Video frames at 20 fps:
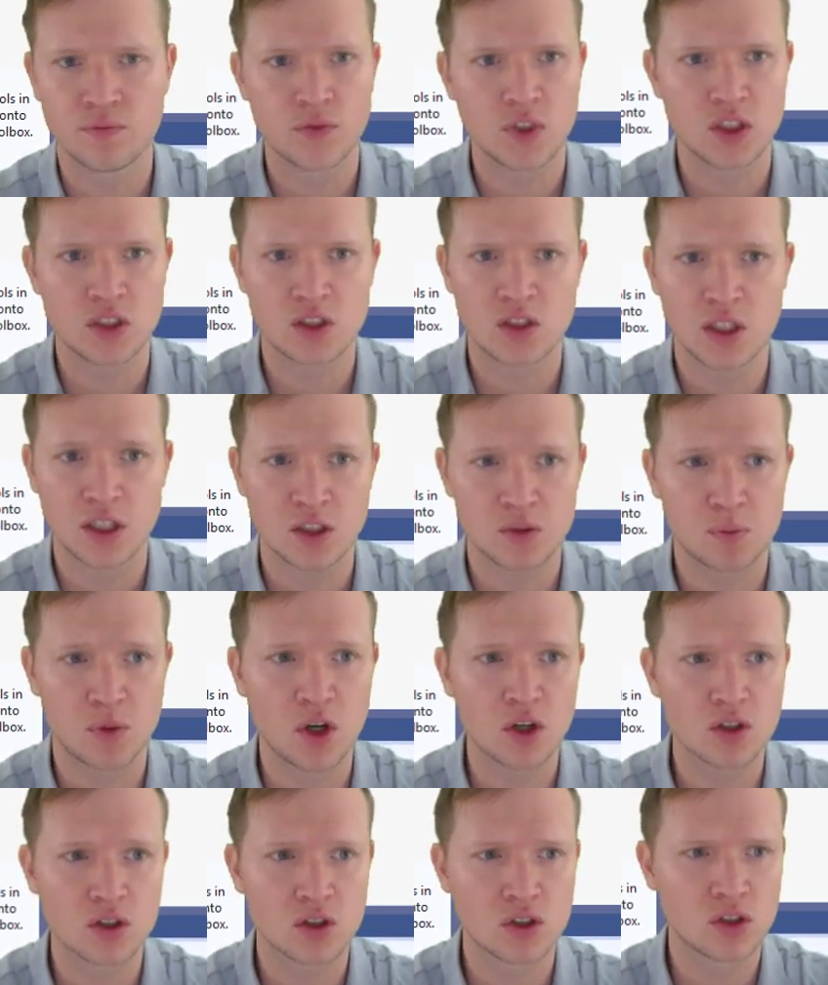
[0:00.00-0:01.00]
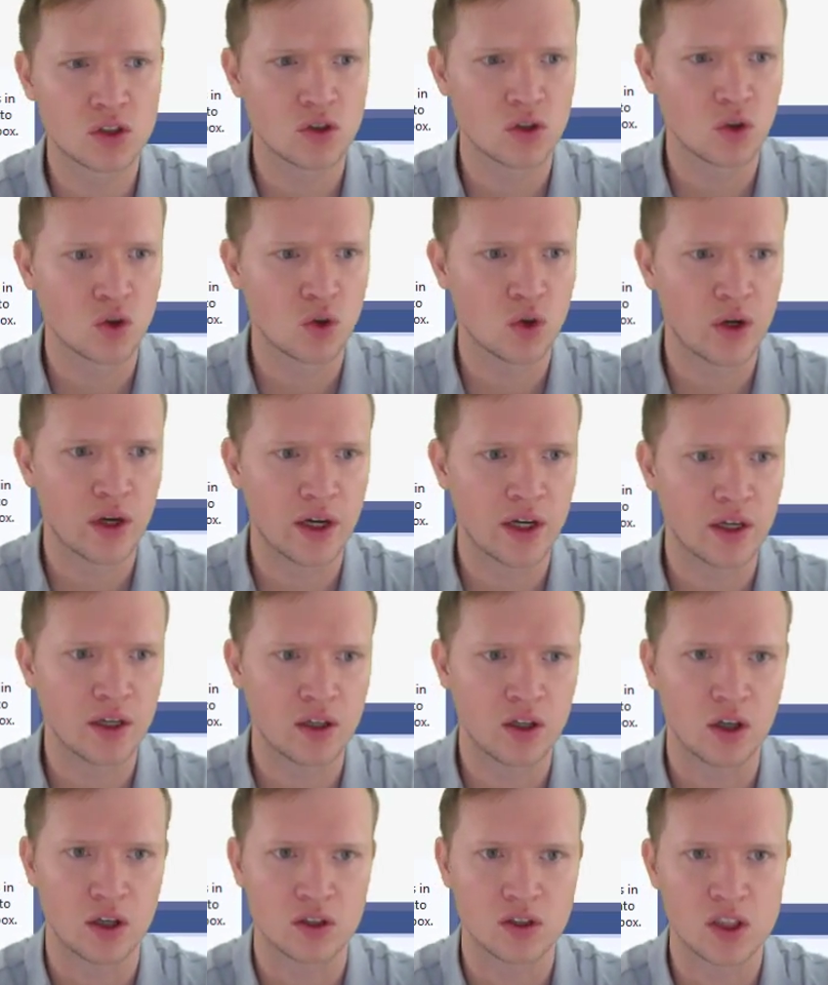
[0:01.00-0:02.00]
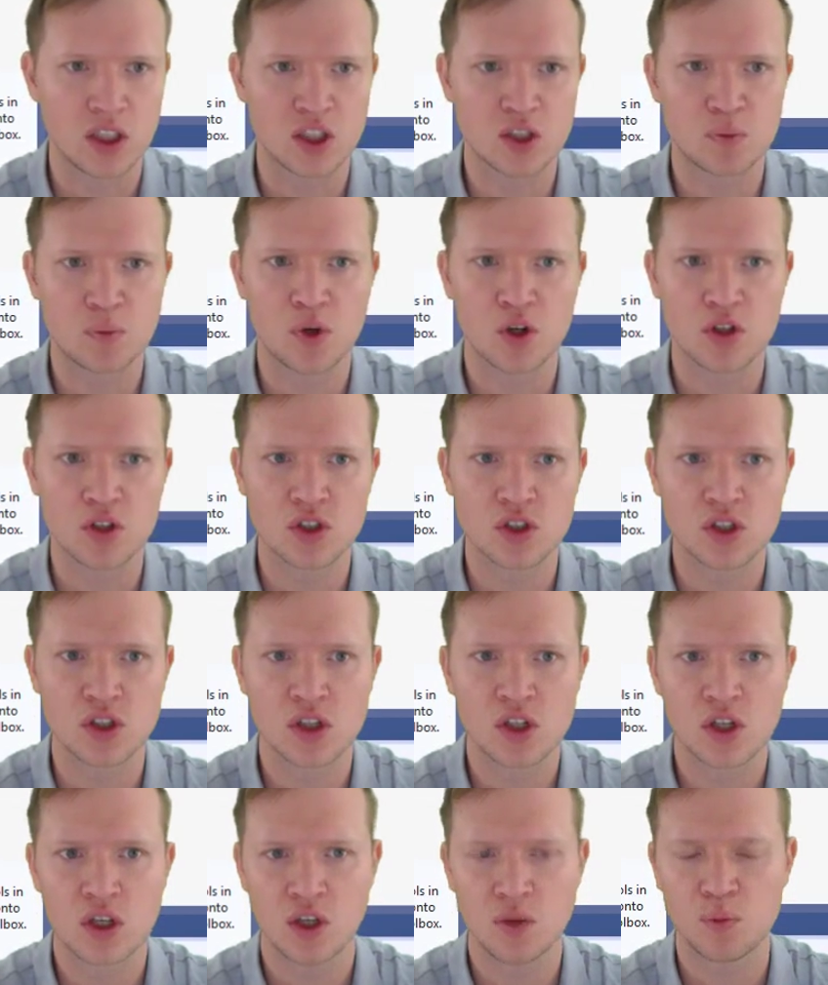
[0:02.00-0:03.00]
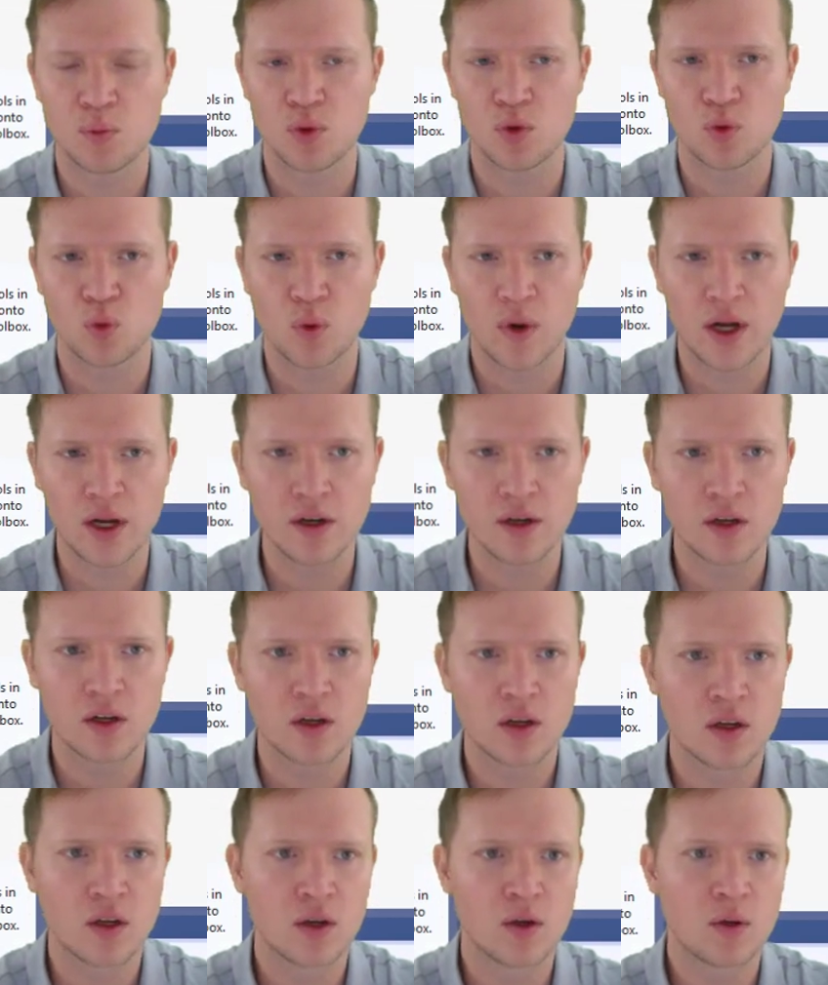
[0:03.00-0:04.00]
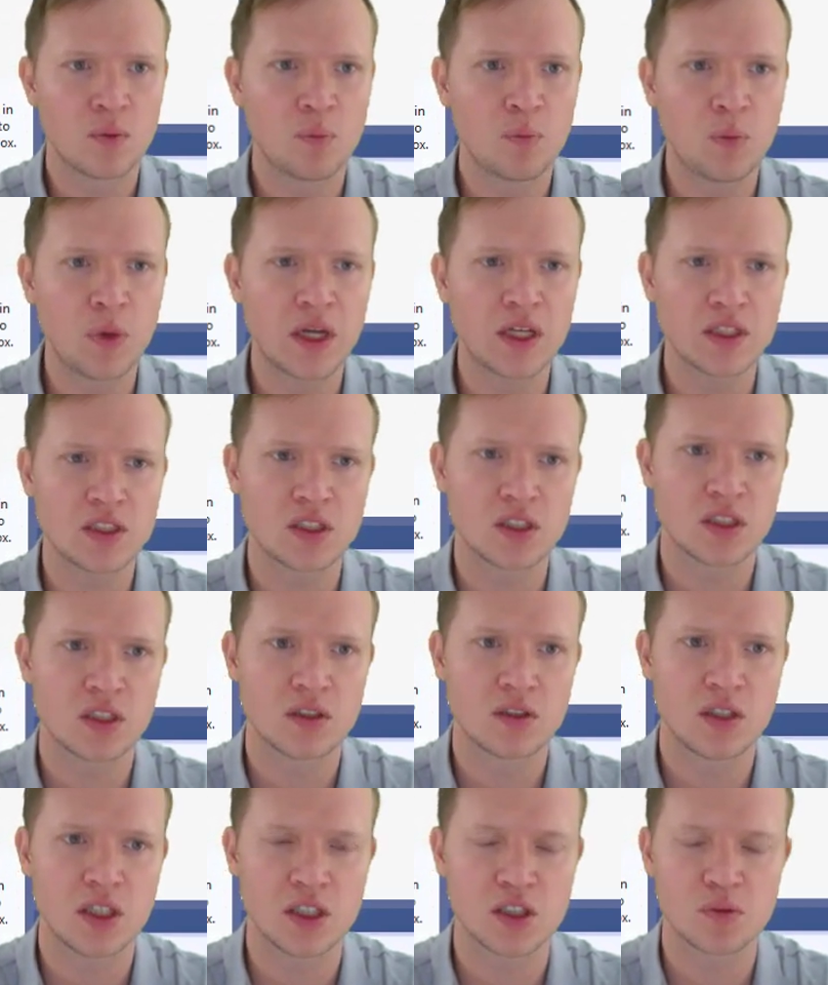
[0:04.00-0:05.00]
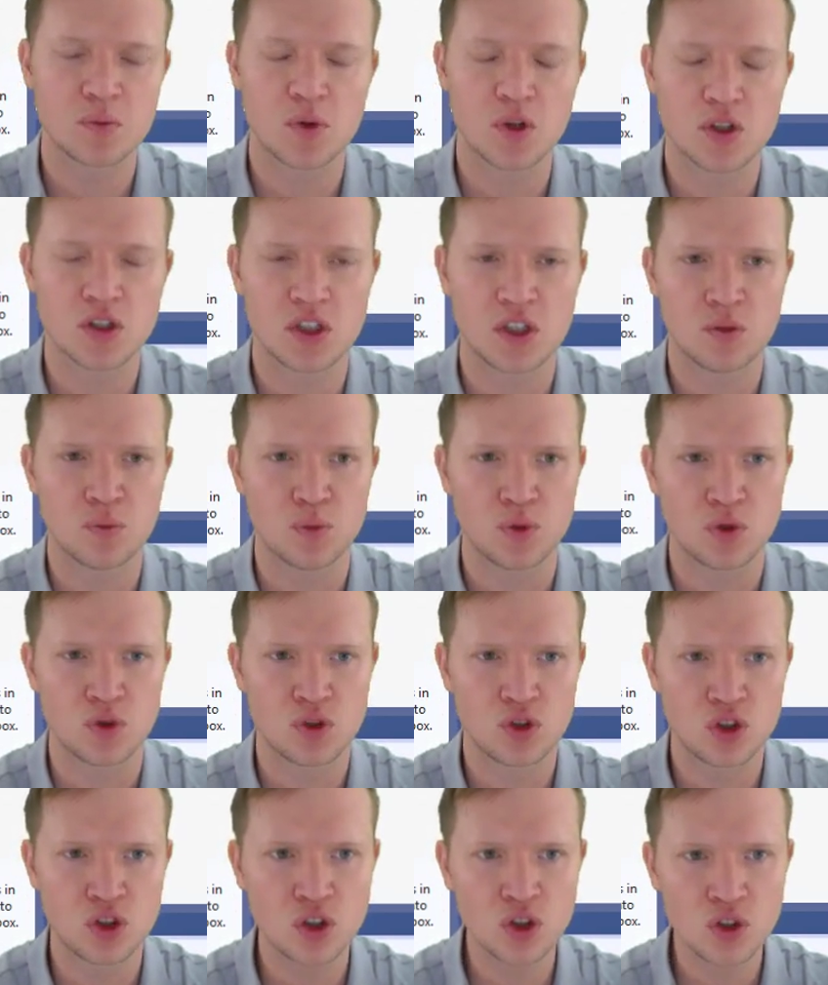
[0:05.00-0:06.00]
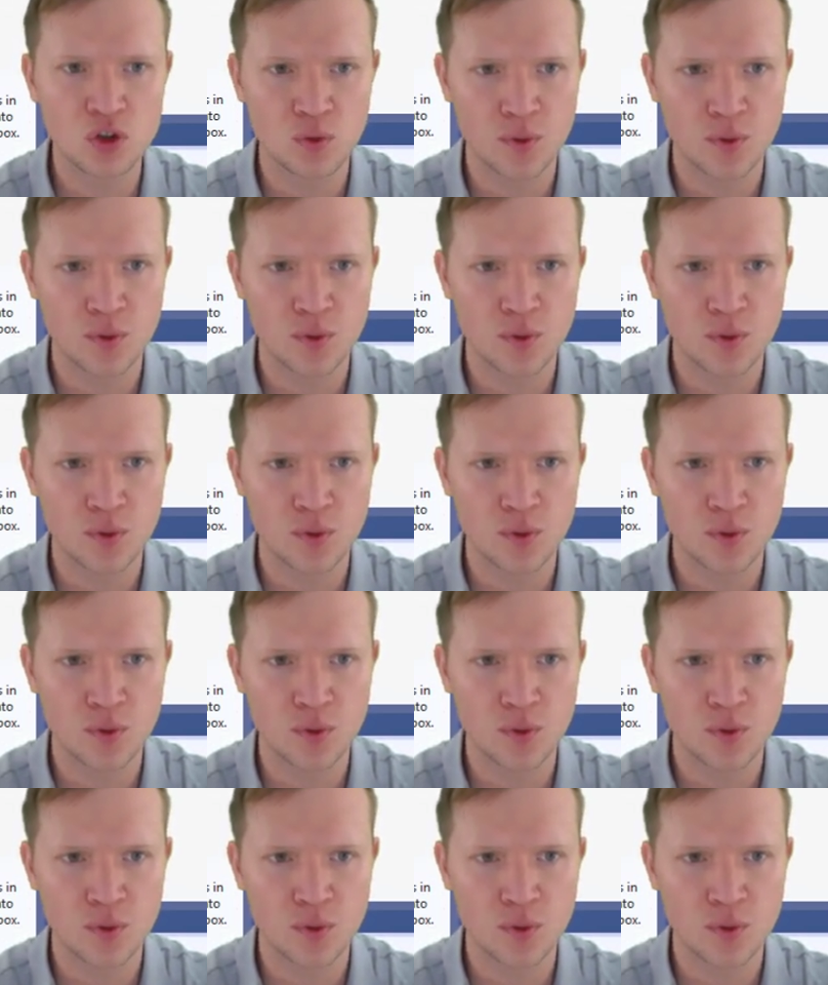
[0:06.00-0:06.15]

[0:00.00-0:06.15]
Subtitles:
this text box, or text box input 1 plus text box input 2.